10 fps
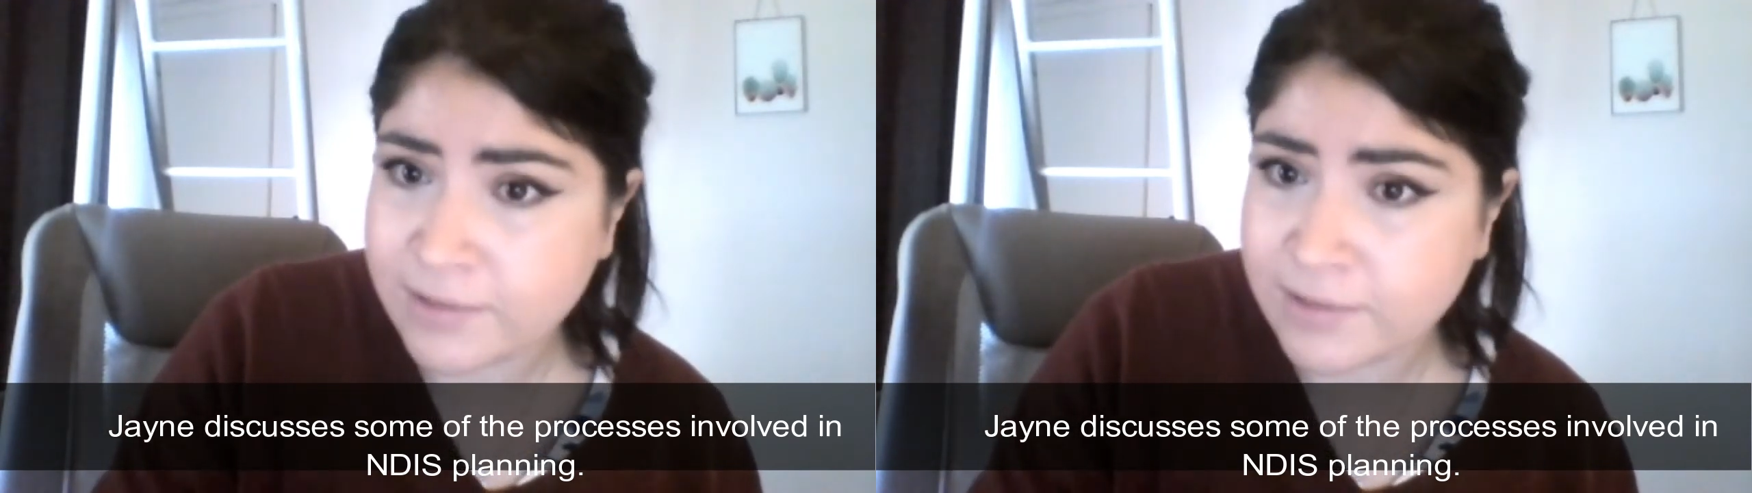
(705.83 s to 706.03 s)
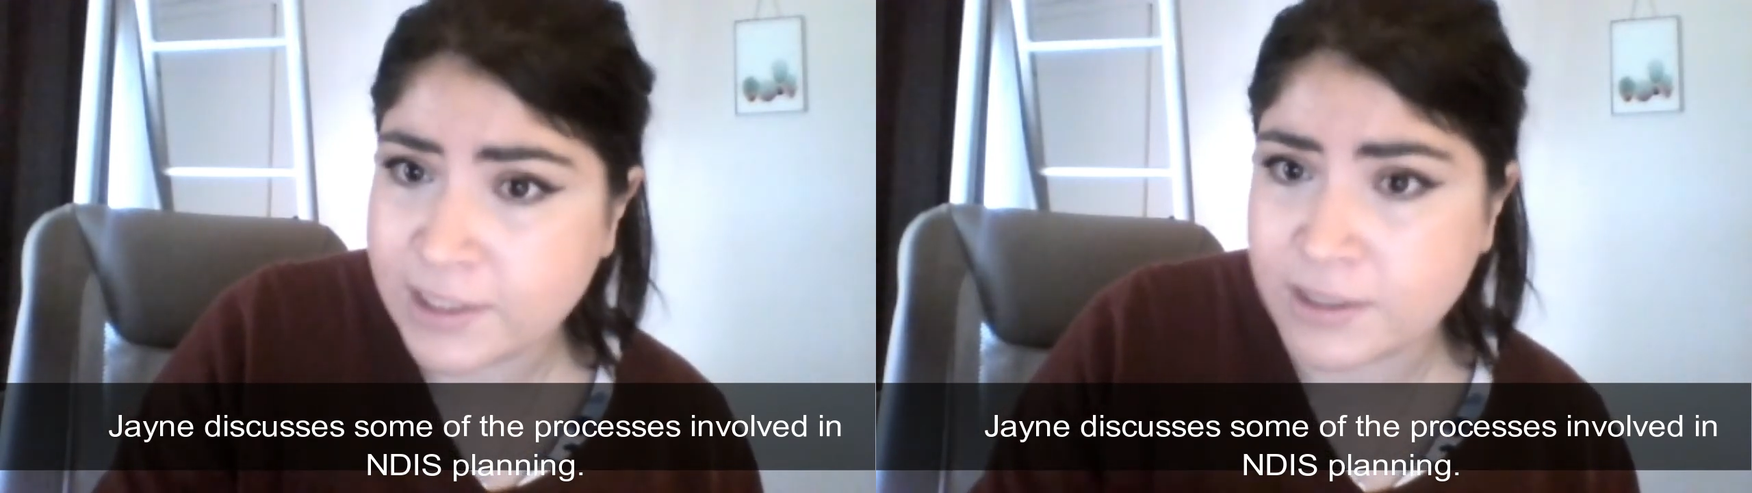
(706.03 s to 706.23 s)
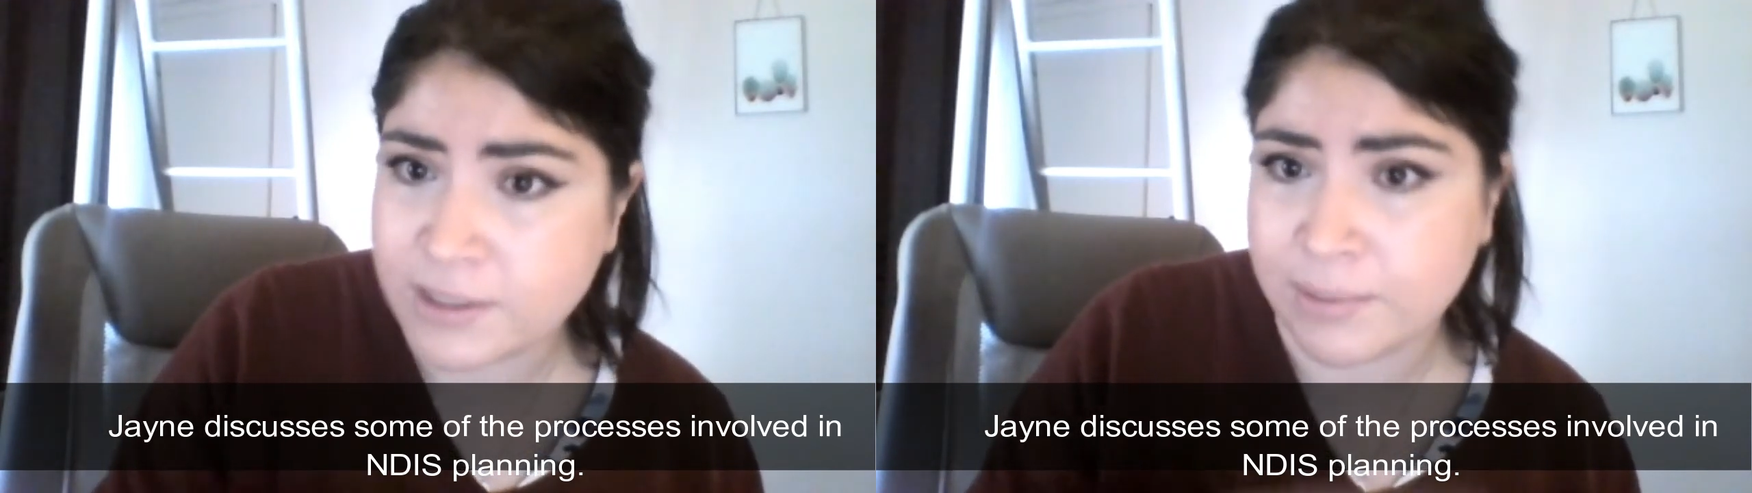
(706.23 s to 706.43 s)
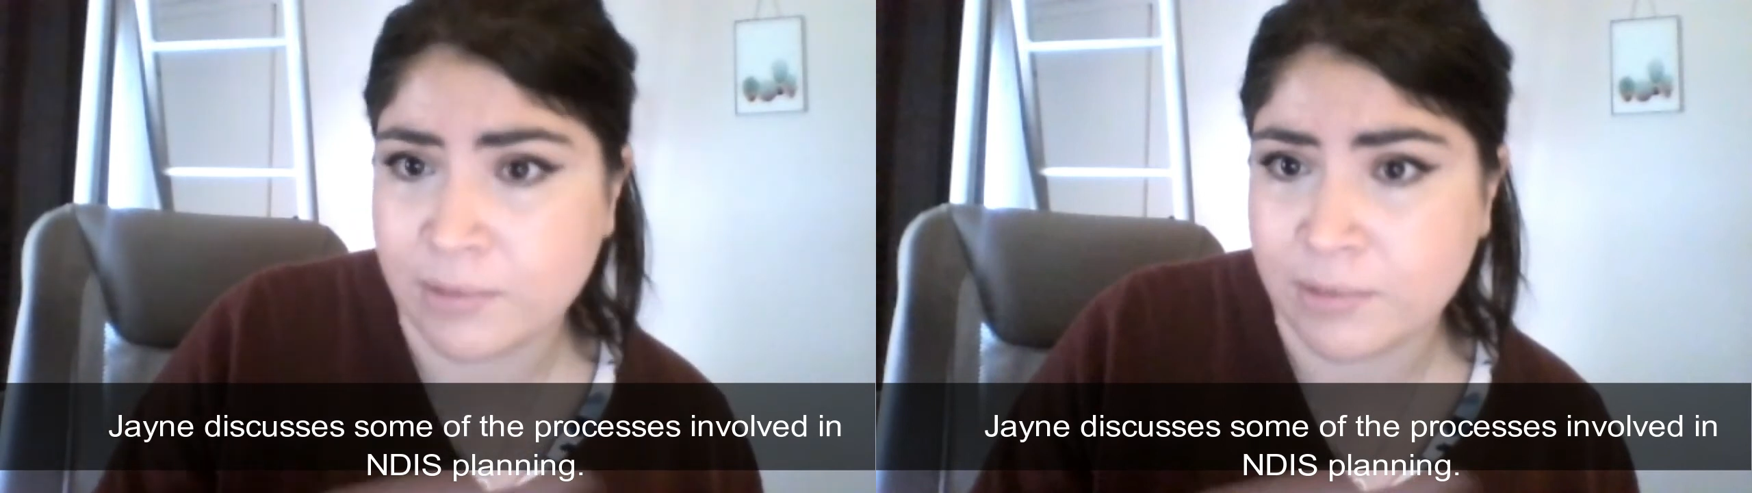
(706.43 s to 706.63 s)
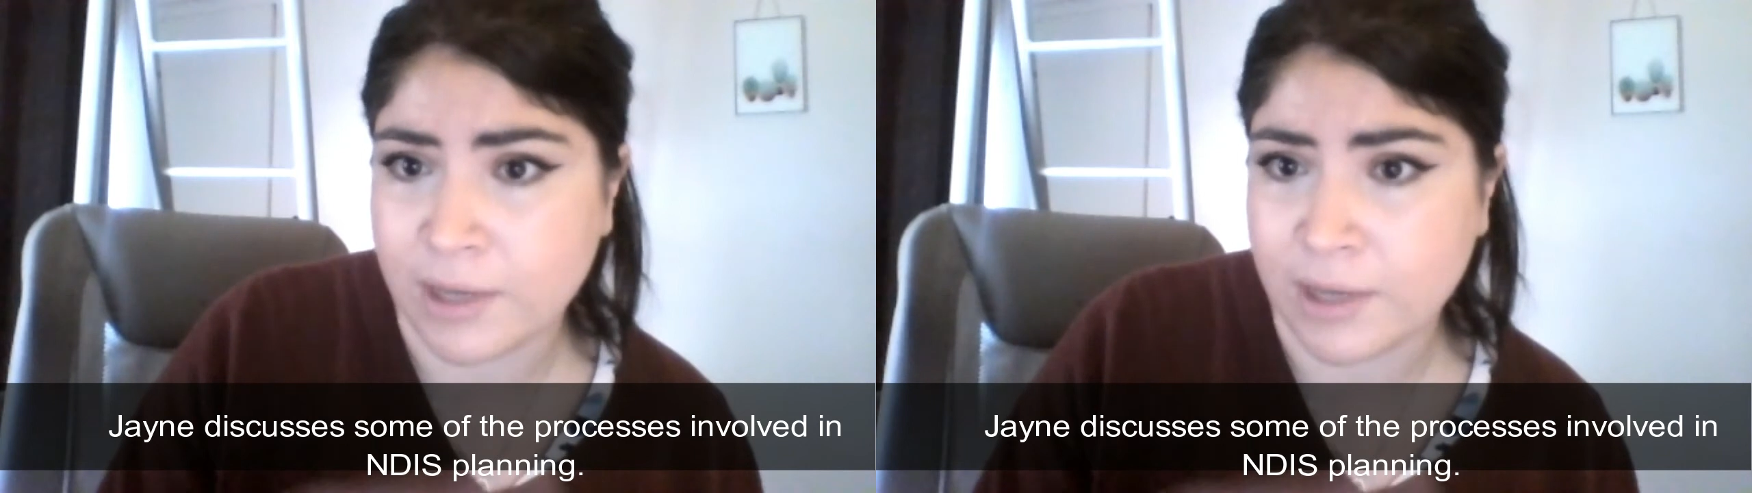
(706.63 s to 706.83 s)
like people to
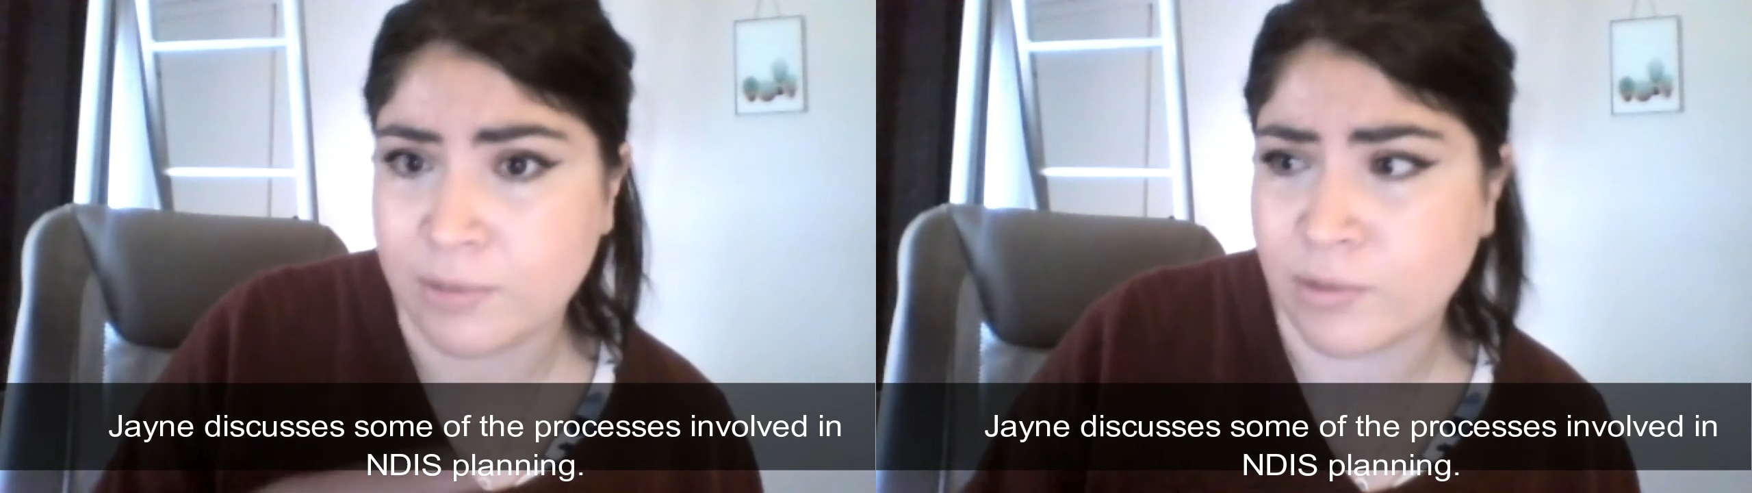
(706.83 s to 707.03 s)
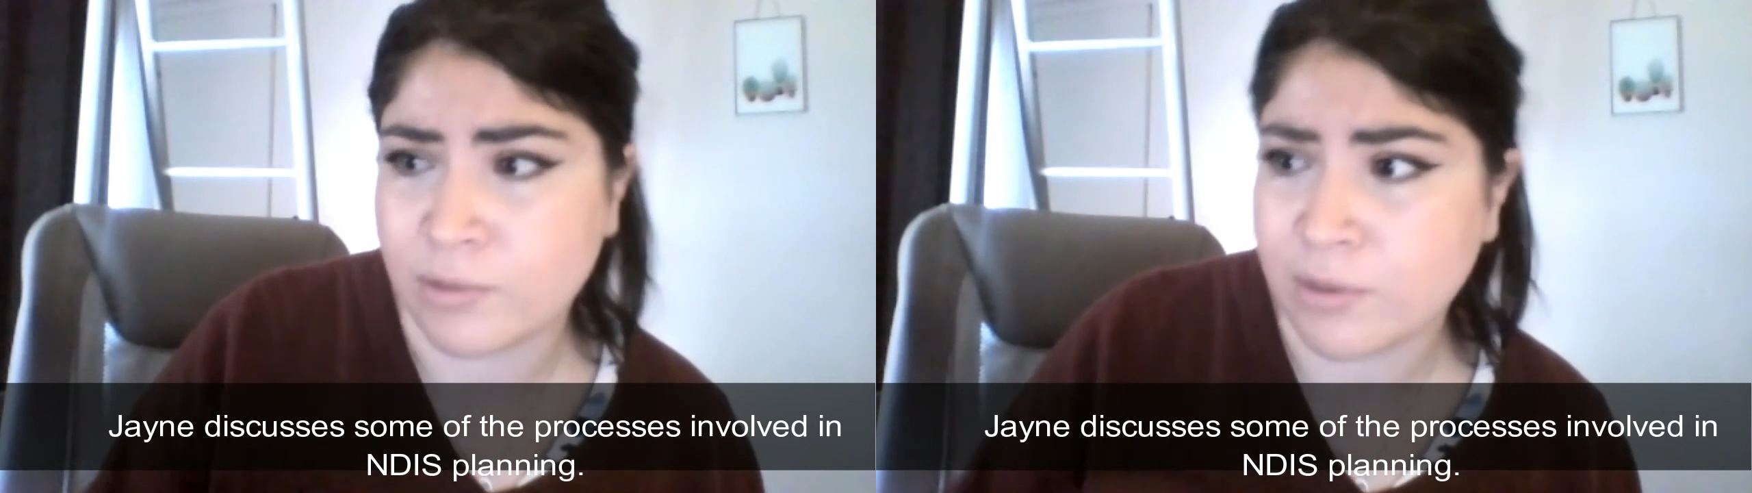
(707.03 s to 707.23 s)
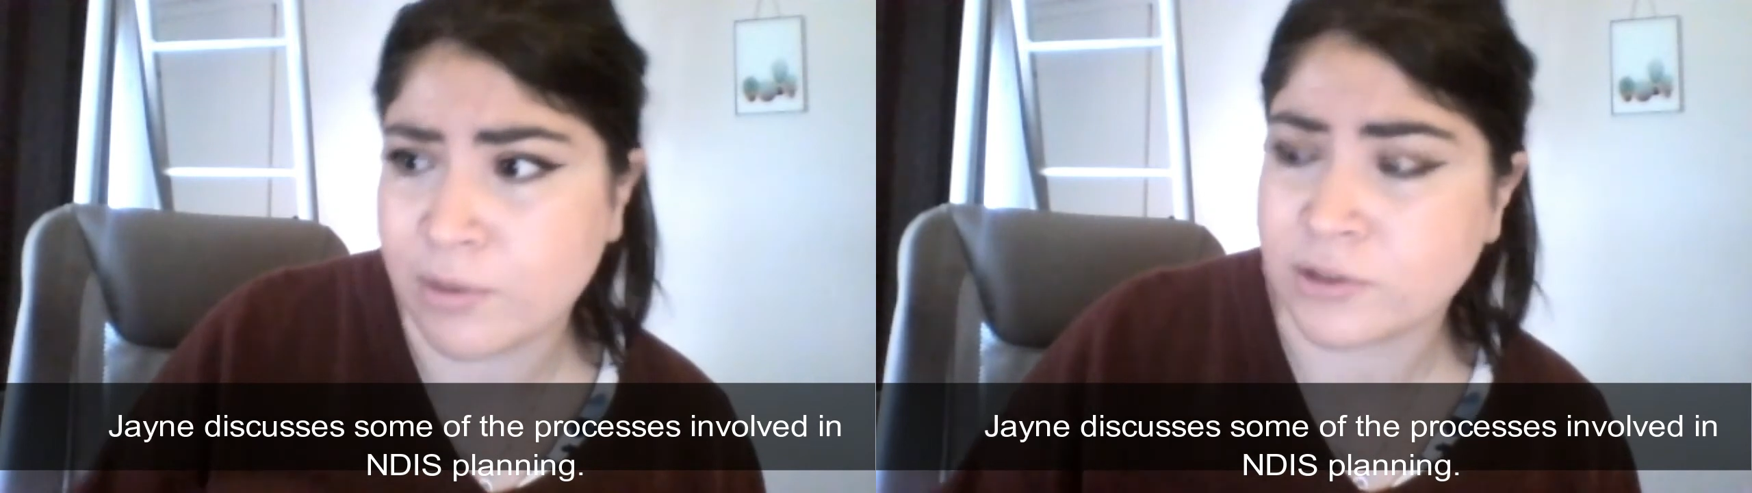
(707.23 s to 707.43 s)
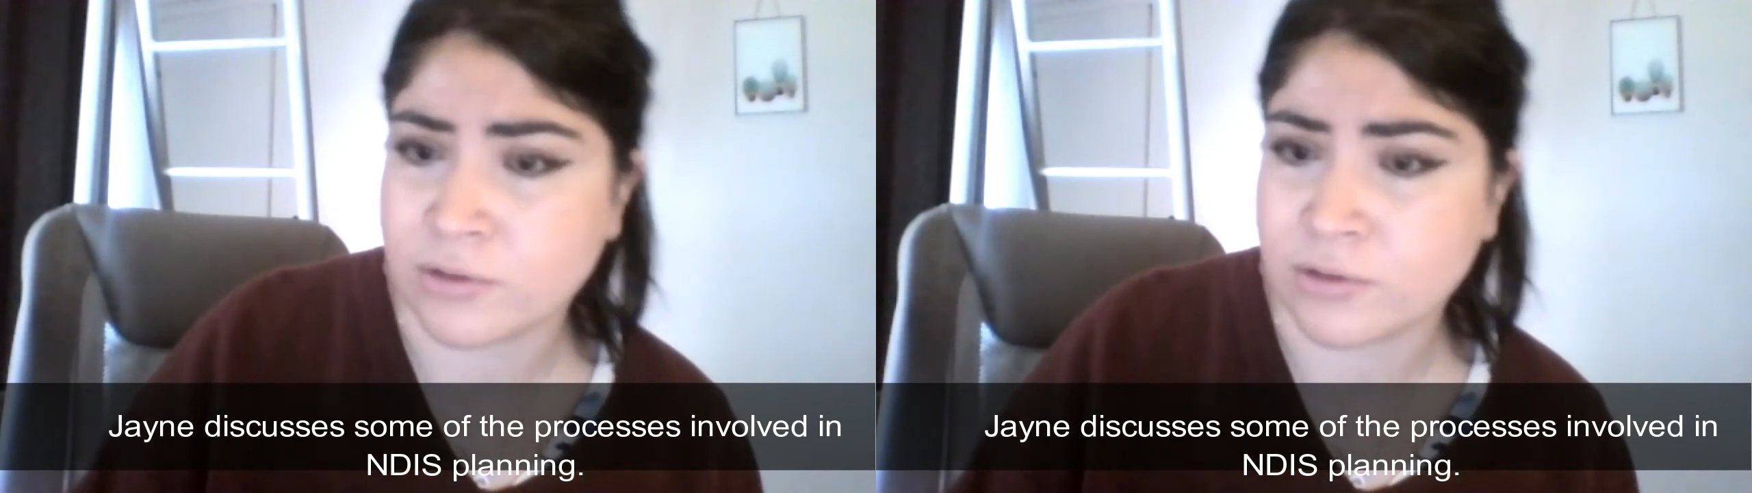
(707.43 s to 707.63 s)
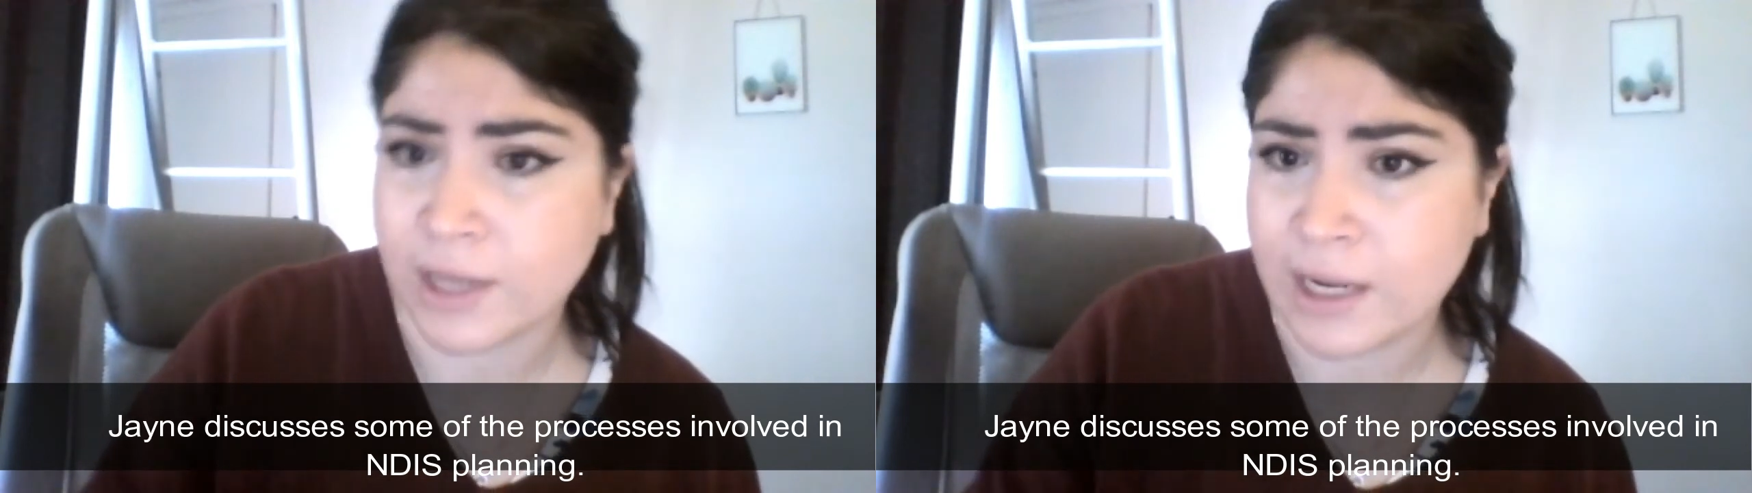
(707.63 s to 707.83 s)
help you with personal
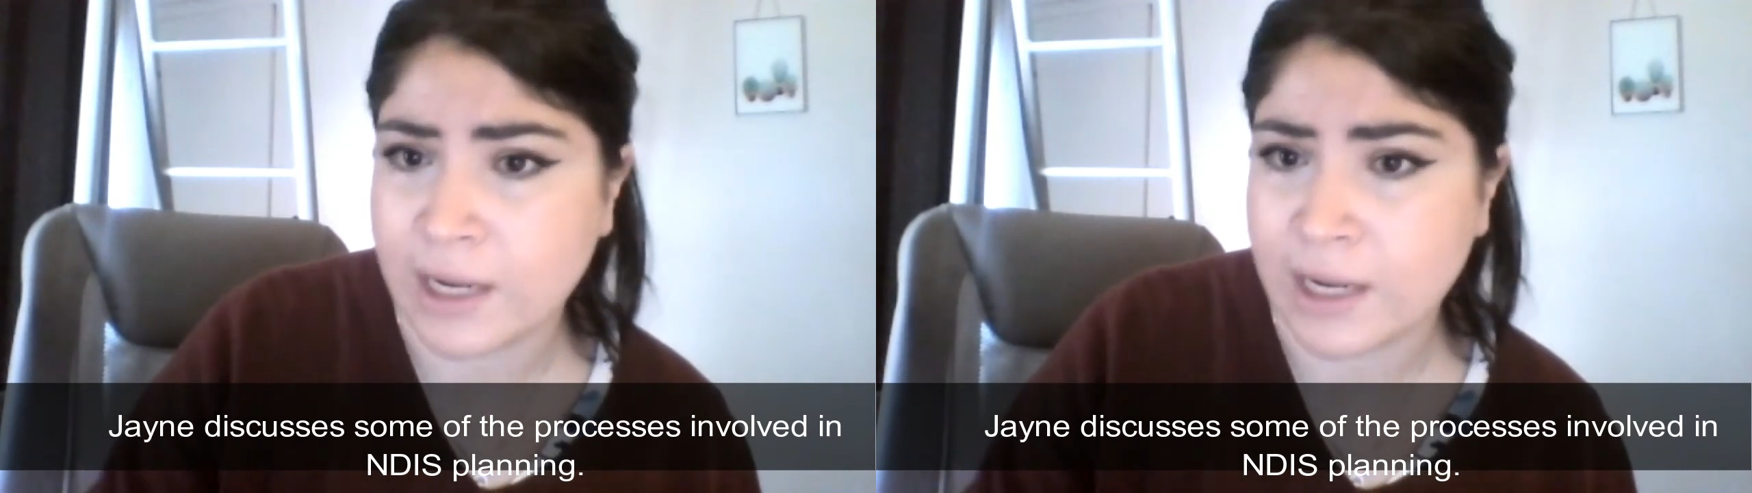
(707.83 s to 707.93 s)
care.